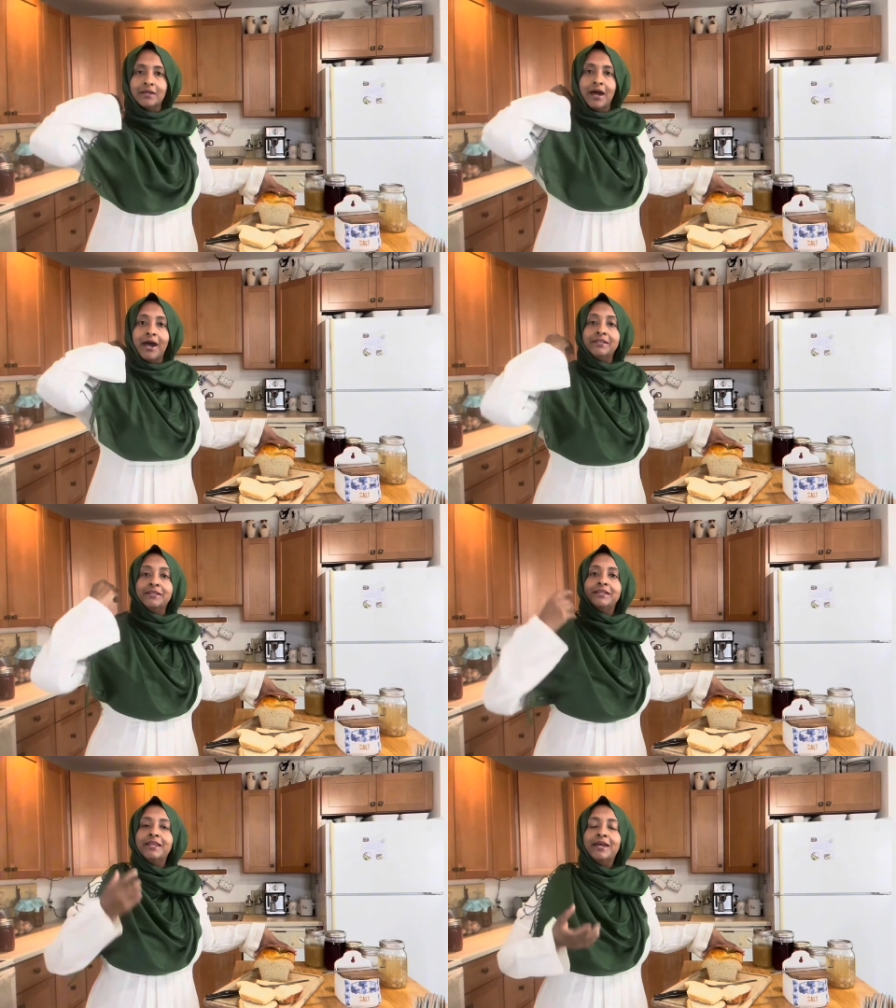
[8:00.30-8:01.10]
I
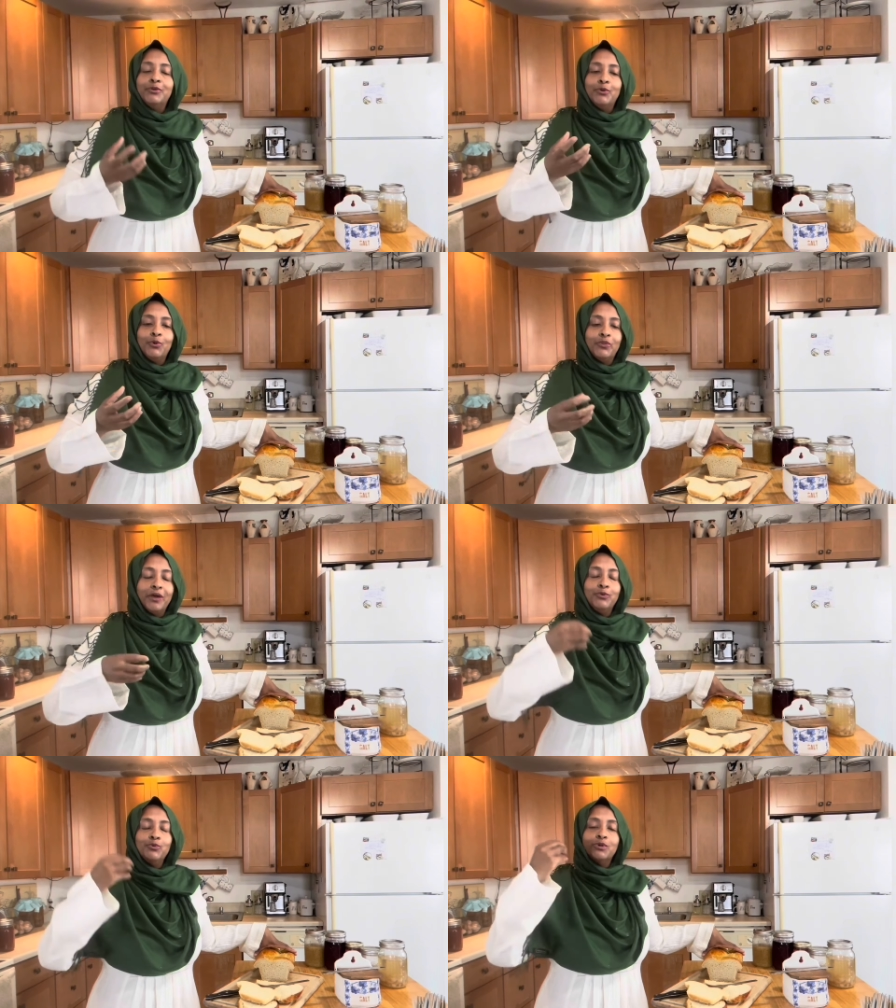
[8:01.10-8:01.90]
did not know
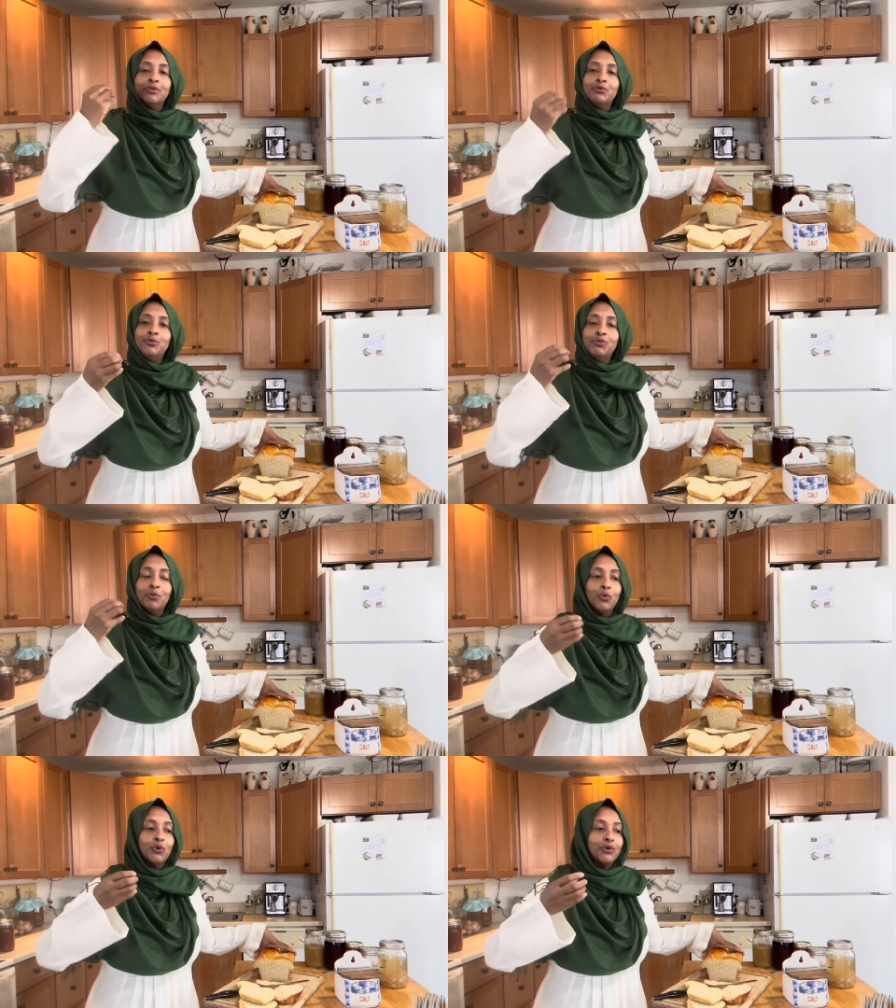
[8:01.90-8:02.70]
that you can do the
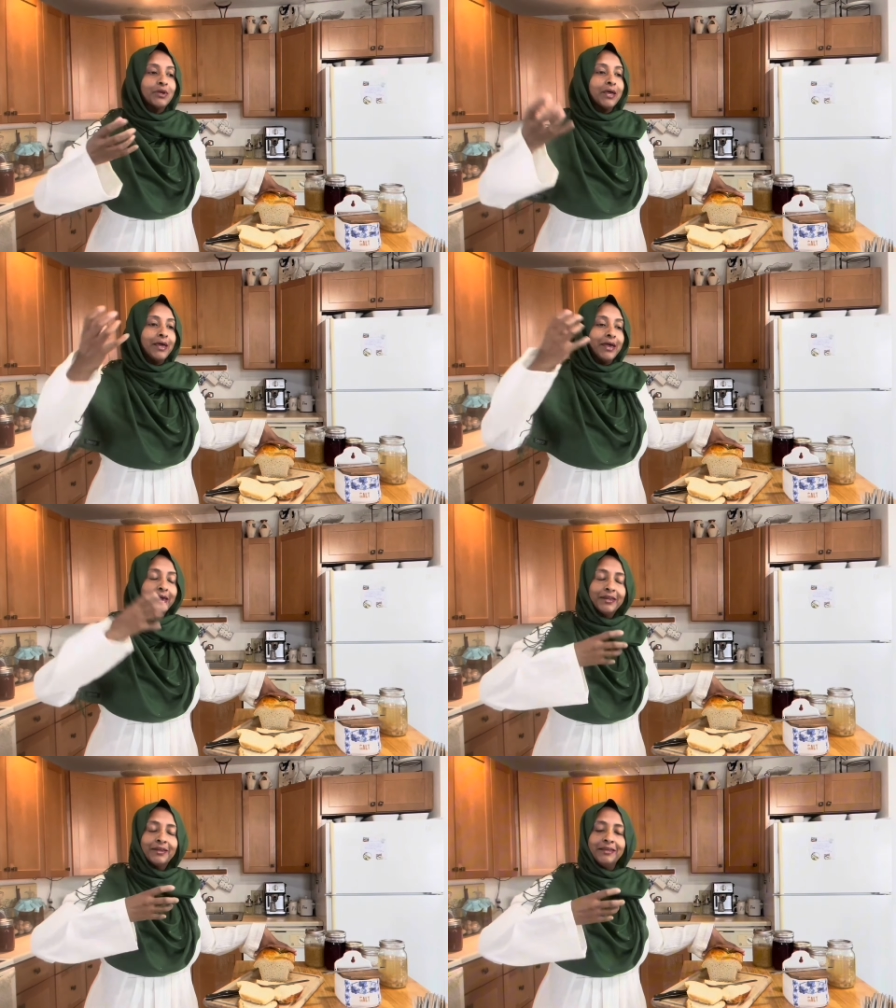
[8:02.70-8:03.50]
work
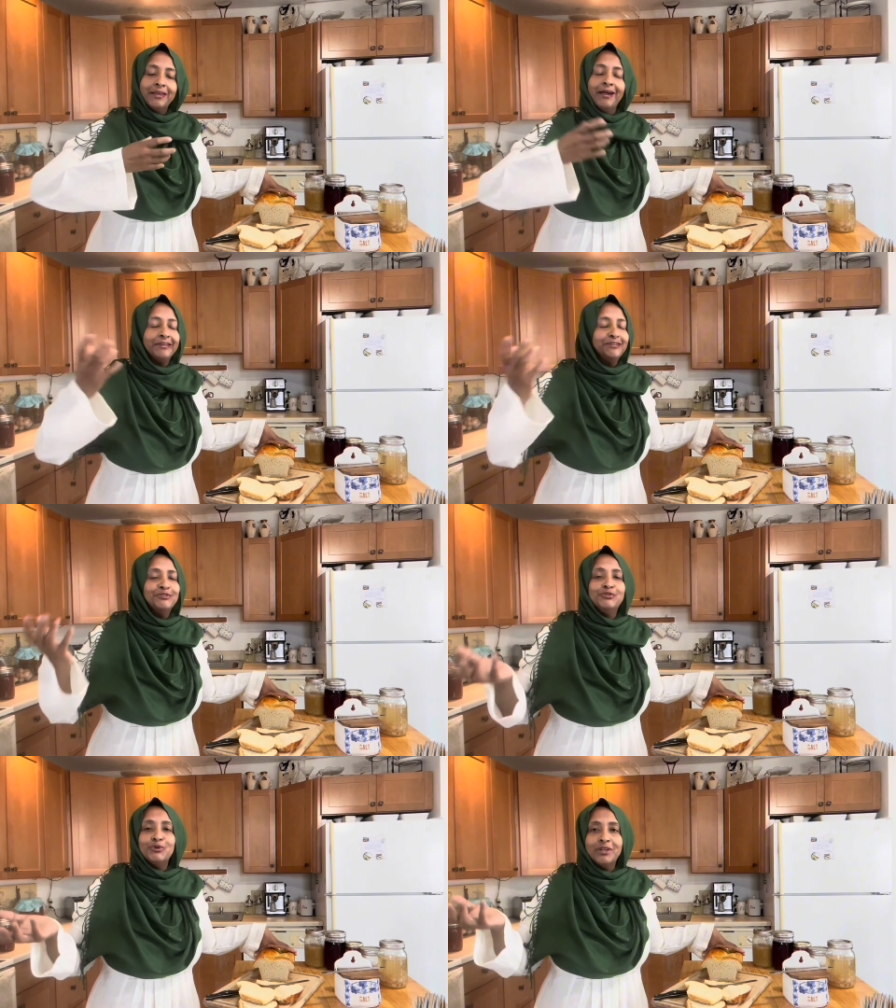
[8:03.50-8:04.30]
early and
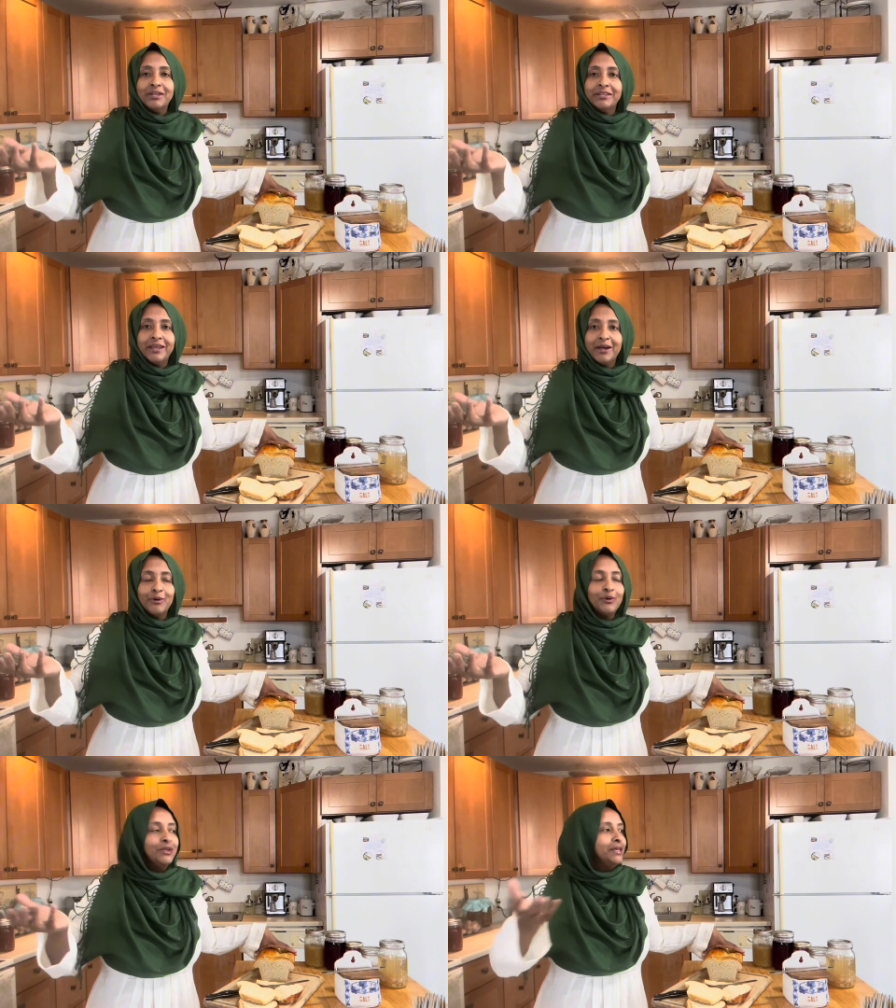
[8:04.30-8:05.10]
enjoy it now